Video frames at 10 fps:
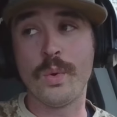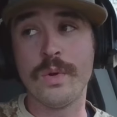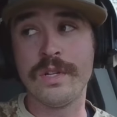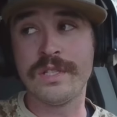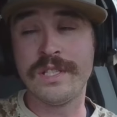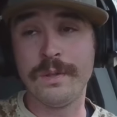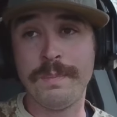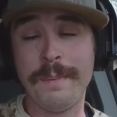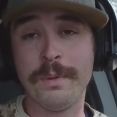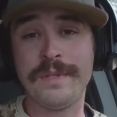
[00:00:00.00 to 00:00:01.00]
or there's still
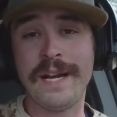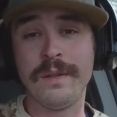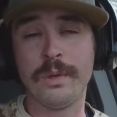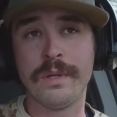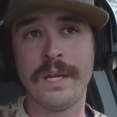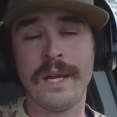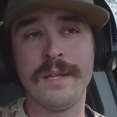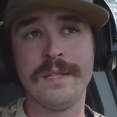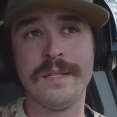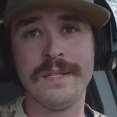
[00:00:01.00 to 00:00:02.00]
people downloading it
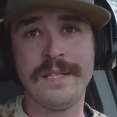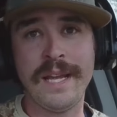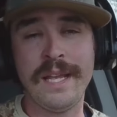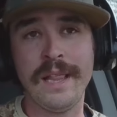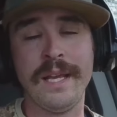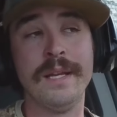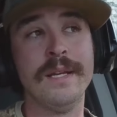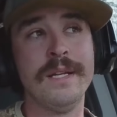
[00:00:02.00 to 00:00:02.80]
daily.